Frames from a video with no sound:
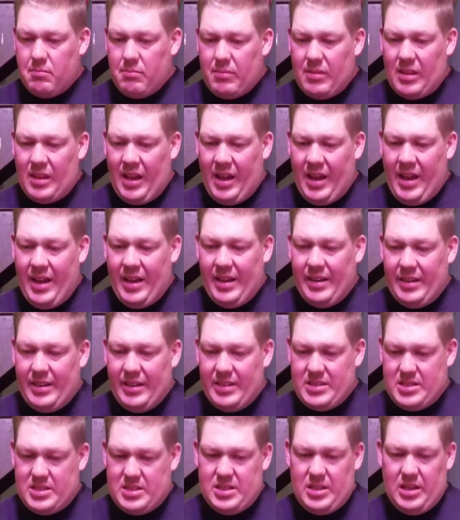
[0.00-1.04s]
and
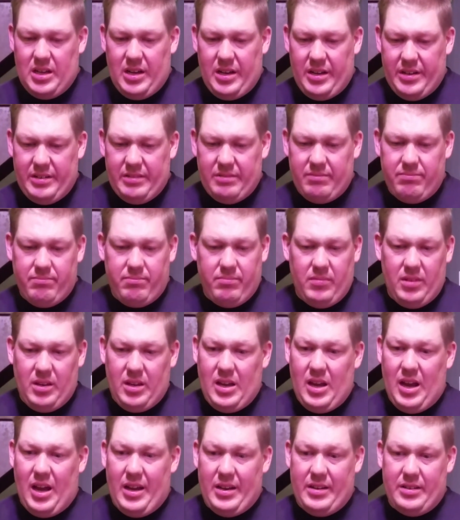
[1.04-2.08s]
it's
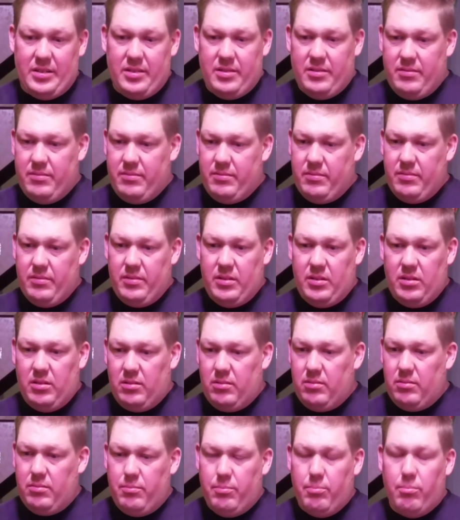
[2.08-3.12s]
got
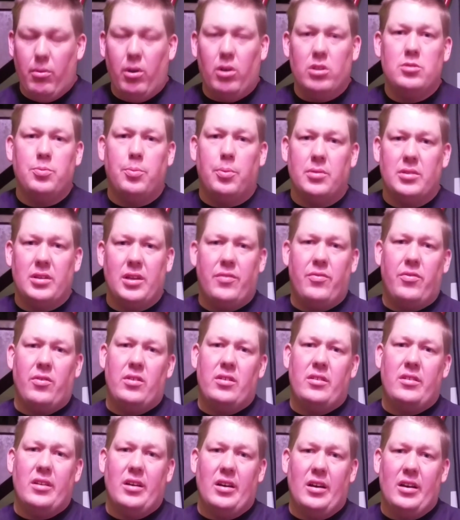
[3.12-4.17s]
multiple
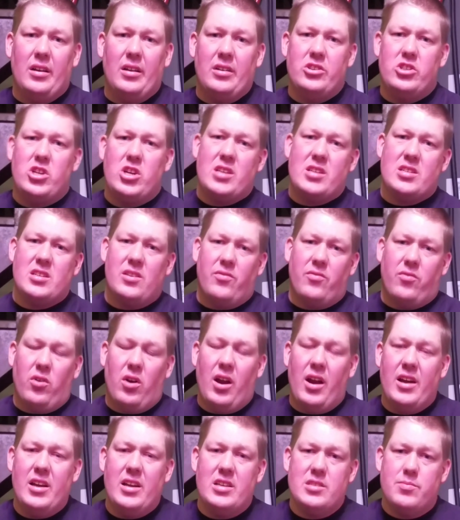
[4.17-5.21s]
different chestnut
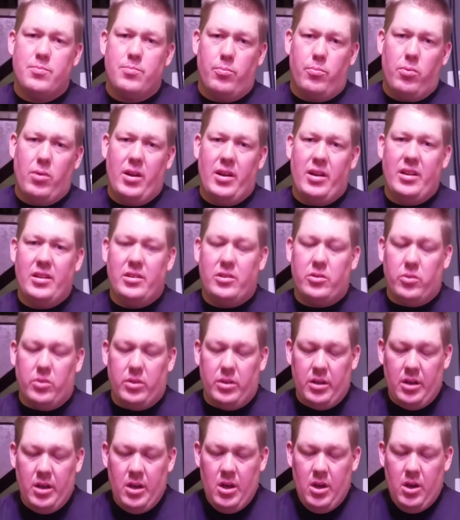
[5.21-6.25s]
varieties bred into it.
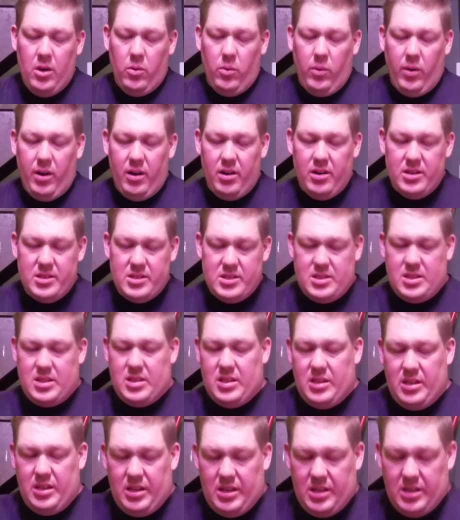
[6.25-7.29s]
Whereas
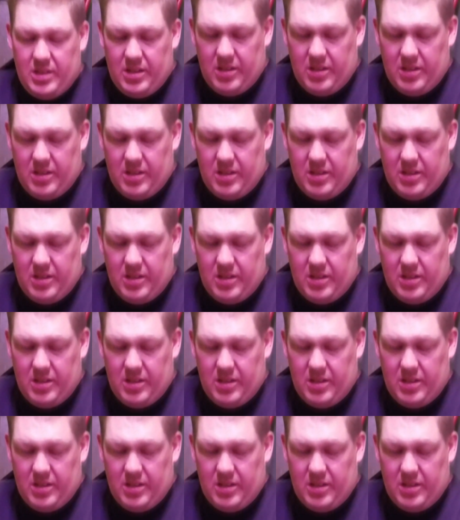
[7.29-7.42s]
the